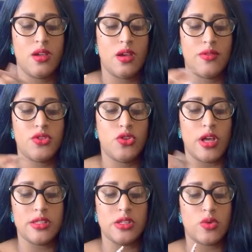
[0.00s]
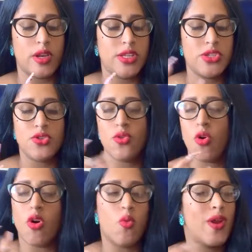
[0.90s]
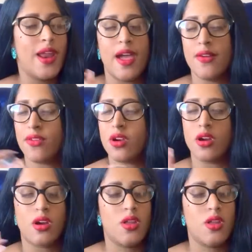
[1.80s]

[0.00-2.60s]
of 2022, or whenever